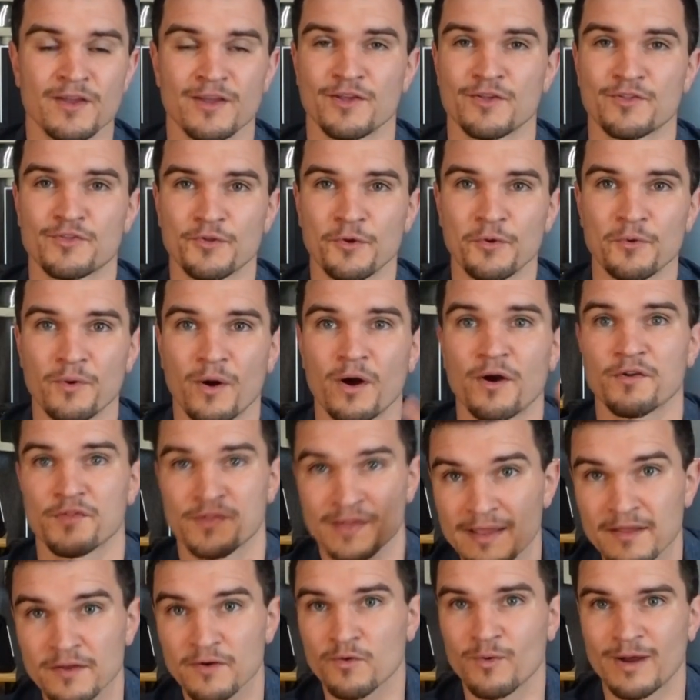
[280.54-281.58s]
So our
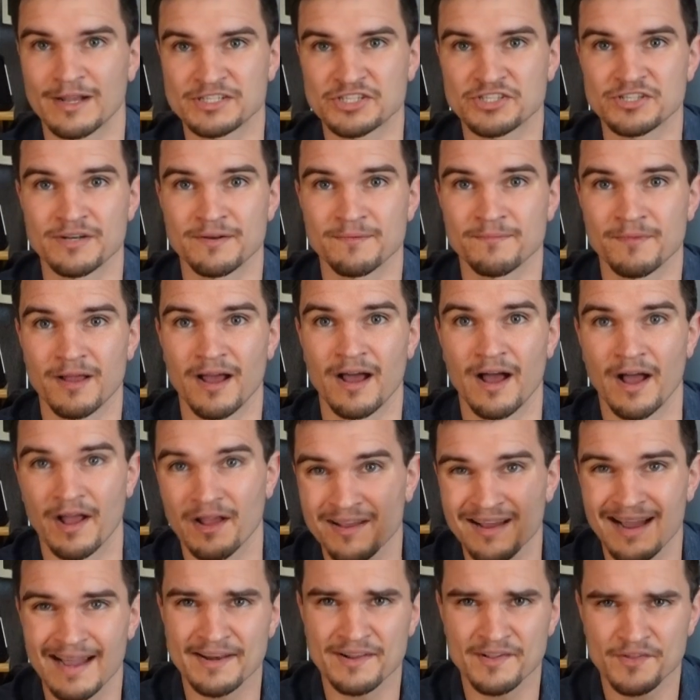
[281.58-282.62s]
second question uh,
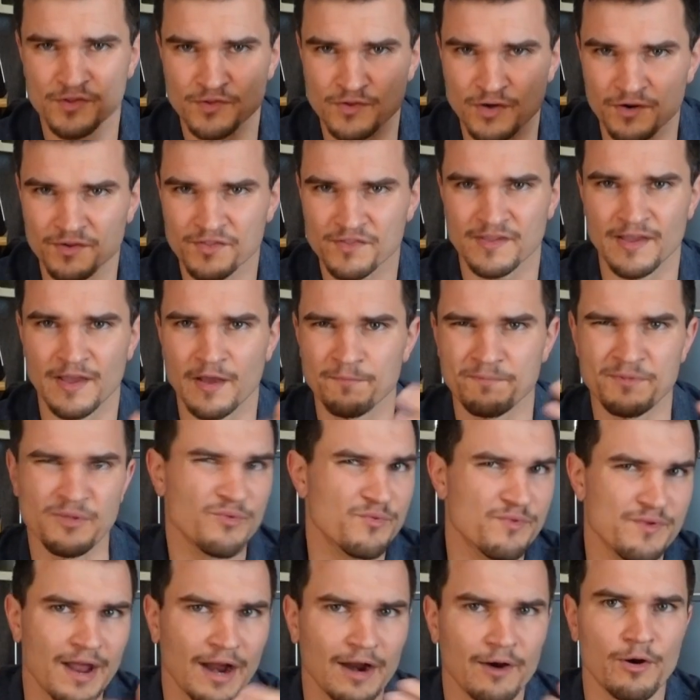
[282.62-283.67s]
kind of starts to help you
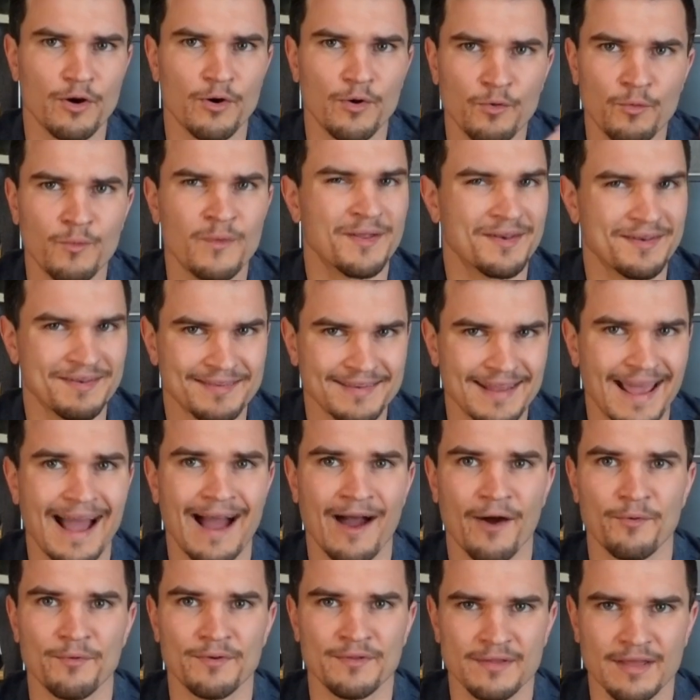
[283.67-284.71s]
narrow
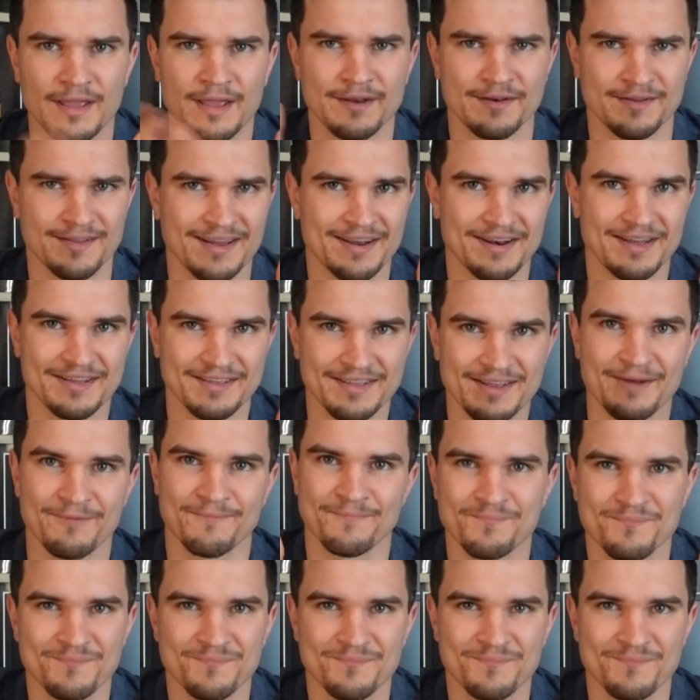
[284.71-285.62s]
down and kind of, you know,